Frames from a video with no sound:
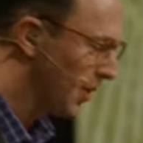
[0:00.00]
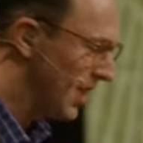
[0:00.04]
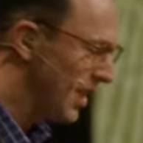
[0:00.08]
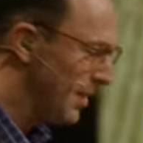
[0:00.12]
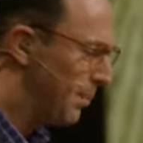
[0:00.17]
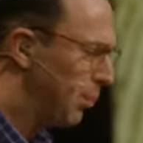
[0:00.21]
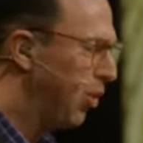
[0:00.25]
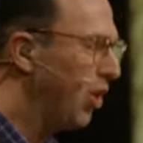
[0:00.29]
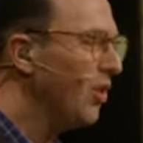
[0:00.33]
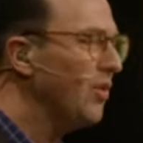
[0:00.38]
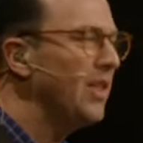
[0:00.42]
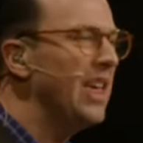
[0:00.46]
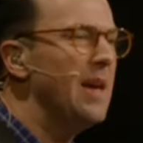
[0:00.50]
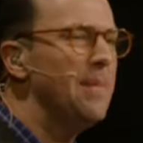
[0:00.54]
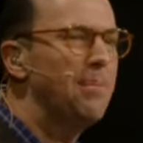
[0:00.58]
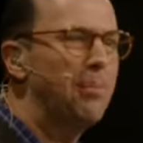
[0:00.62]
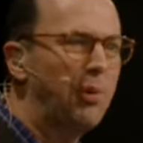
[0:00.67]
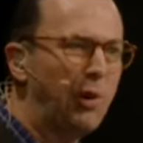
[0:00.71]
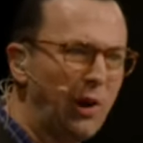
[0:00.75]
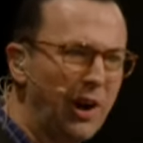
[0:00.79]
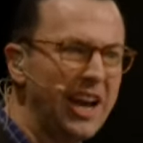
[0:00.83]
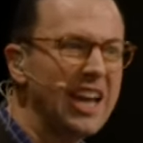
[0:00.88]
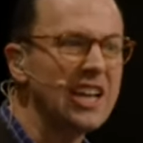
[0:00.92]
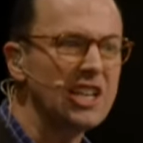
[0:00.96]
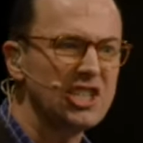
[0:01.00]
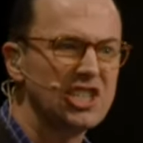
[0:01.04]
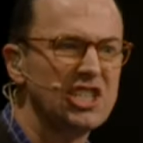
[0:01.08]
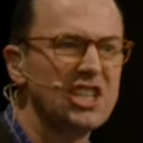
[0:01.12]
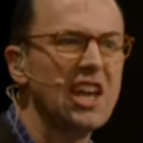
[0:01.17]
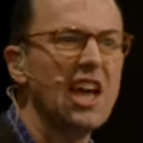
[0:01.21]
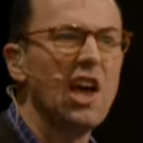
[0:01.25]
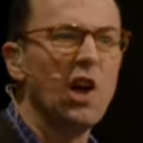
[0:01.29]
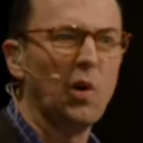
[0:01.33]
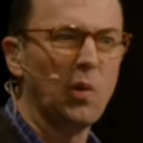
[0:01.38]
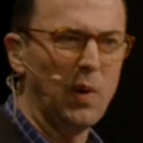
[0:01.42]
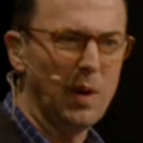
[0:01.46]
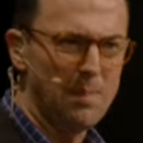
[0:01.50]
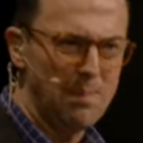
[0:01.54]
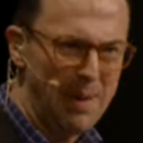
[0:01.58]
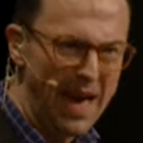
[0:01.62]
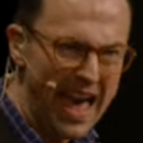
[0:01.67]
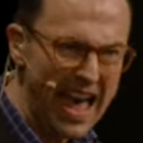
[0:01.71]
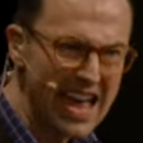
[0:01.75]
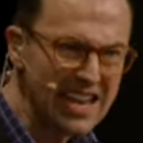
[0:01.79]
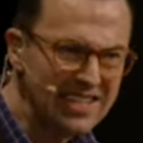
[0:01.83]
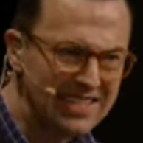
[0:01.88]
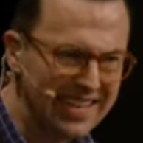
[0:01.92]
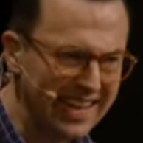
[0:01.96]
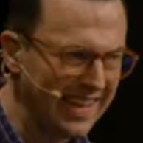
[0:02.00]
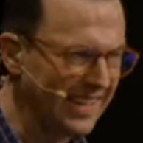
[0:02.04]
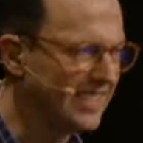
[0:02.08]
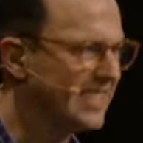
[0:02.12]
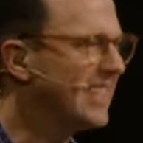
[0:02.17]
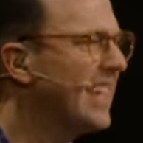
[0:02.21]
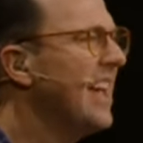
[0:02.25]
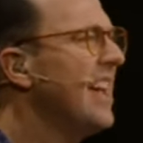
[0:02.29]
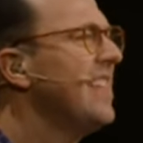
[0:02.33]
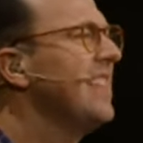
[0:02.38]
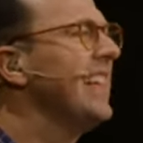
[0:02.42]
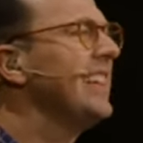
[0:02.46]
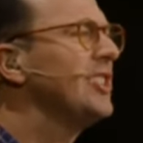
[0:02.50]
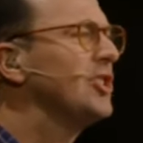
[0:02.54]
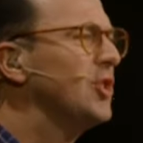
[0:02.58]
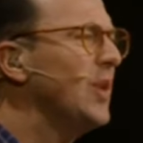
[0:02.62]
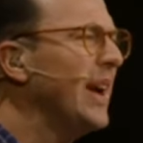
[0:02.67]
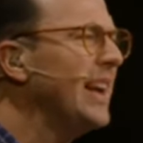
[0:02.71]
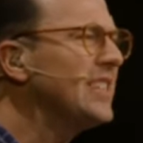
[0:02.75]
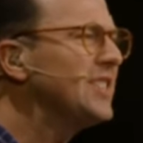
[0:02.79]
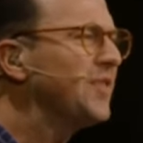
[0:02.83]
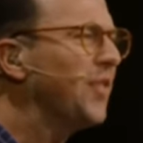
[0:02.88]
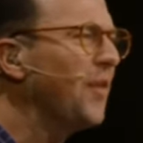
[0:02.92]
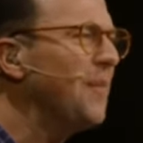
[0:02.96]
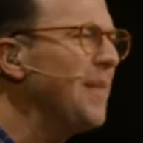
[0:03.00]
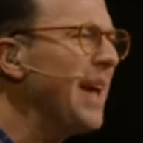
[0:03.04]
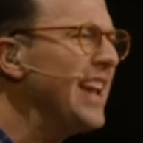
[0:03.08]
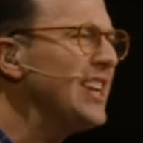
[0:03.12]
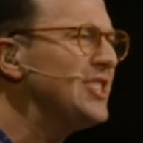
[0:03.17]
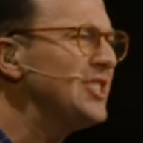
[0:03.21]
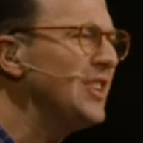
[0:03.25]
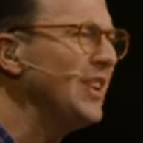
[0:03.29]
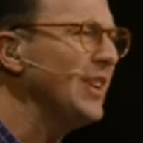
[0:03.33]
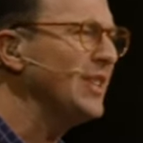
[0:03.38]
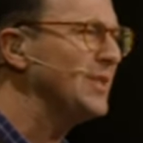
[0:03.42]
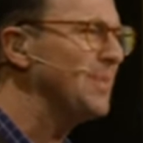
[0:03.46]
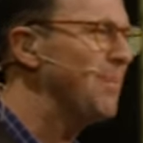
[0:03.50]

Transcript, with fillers: they, they preach repentance, that transformation is